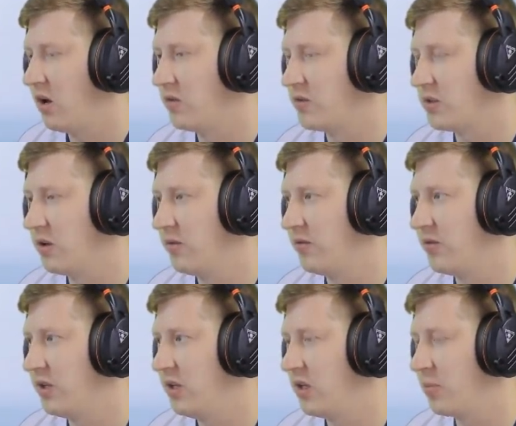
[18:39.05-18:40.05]
halves
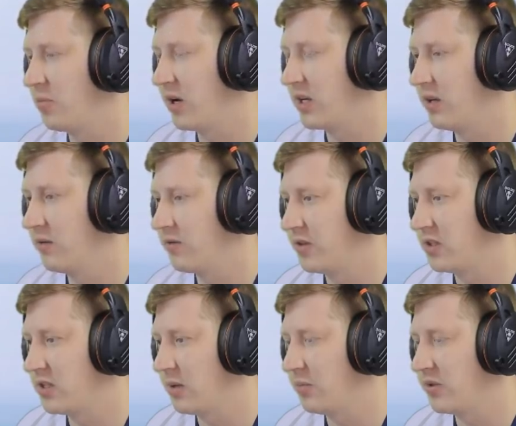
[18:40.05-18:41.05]
of the uh, bracket for
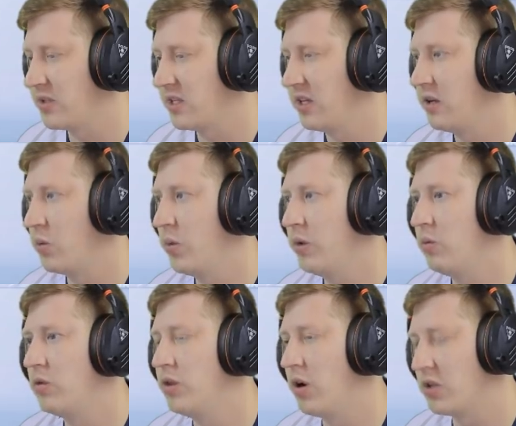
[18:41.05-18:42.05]
the Champions League. We
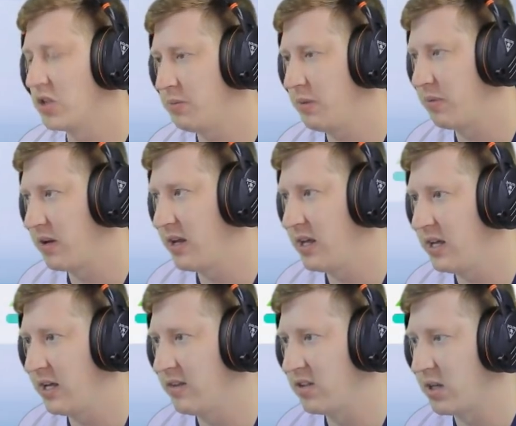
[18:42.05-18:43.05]
will not be
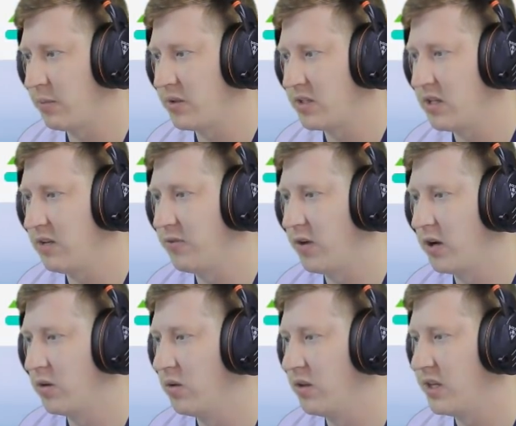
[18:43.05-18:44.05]
playing in the Champions League
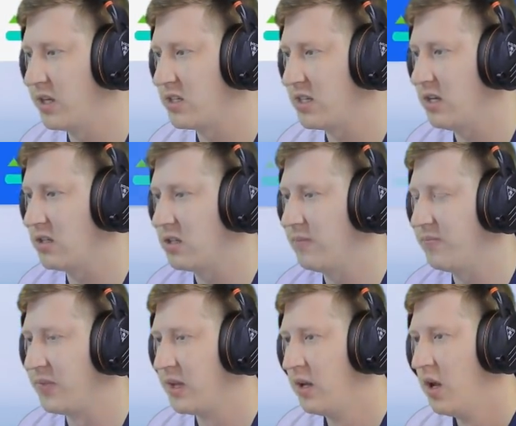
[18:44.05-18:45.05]
final this
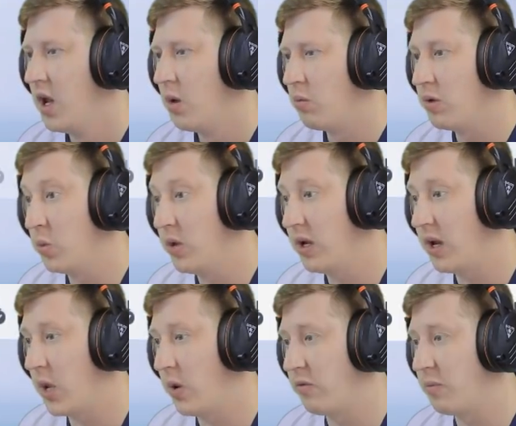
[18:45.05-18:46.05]
season. We
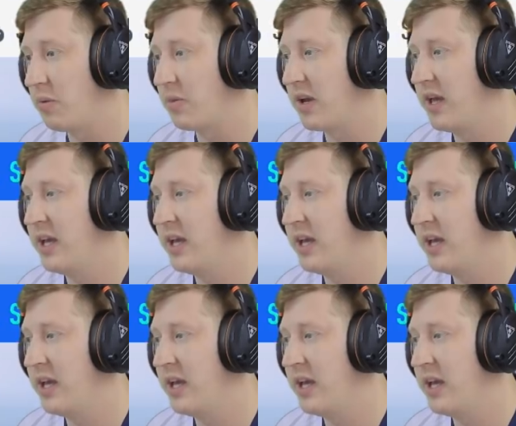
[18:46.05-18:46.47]
will, however, be